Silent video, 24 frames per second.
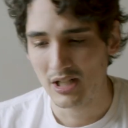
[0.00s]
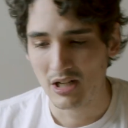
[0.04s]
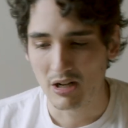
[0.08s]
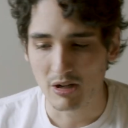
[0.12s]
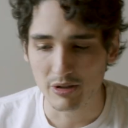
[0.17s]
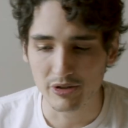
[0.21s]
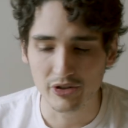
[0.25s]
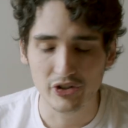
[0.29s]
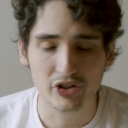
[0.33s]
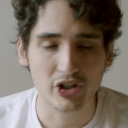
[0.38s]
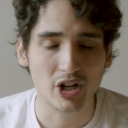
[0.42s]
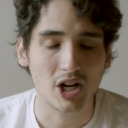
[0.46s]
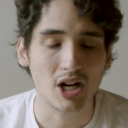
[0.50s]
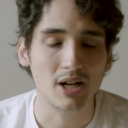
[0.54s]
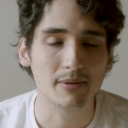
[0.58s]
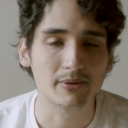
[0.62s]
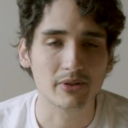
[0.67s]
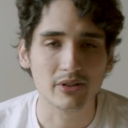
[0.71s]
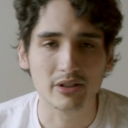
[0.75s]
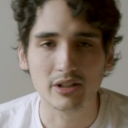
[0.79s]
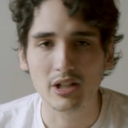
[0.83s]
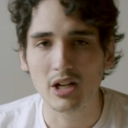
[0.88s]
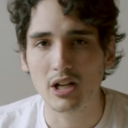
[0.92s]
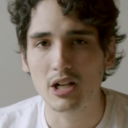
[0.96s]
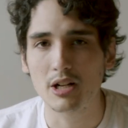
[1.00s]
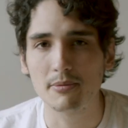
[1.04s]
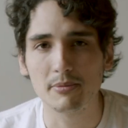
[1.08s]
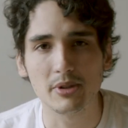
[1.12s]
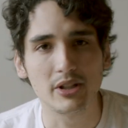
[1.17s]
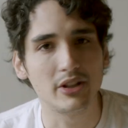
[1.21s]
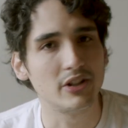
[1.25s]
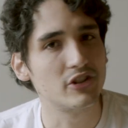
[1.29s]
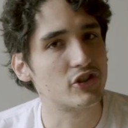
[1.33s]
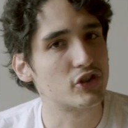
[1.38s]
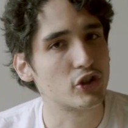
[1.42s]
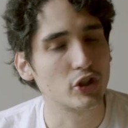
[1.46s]
Our jobs,
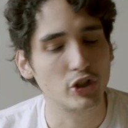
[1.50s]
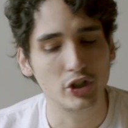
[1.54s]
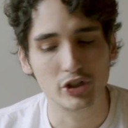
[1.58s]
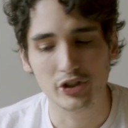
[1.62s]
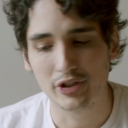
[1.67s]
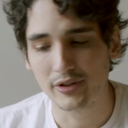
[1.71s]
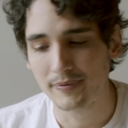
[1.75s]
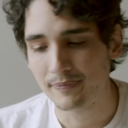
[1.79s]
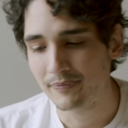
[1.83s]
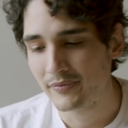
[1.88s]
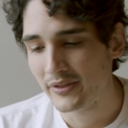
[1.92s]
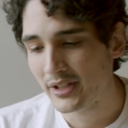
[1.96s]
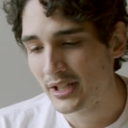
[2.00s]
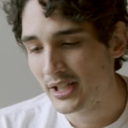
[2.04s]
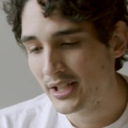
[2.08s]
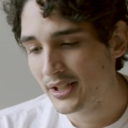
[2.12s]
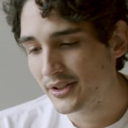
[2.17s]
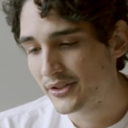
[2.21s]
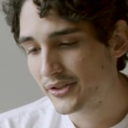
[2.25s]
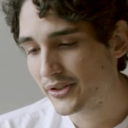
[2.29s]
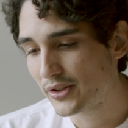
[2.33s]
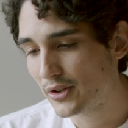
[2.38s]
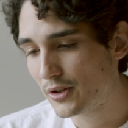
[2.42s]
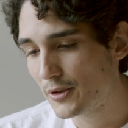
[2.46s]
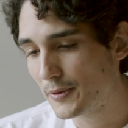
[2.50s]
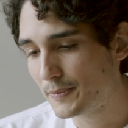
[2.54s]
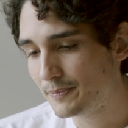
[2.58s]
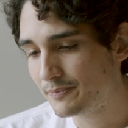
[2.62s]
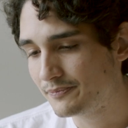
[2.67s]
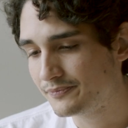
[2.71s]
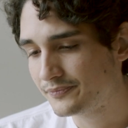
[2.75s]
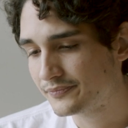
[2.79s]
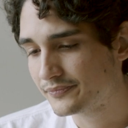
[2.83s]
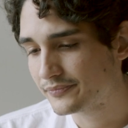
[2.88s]
economy, the church. So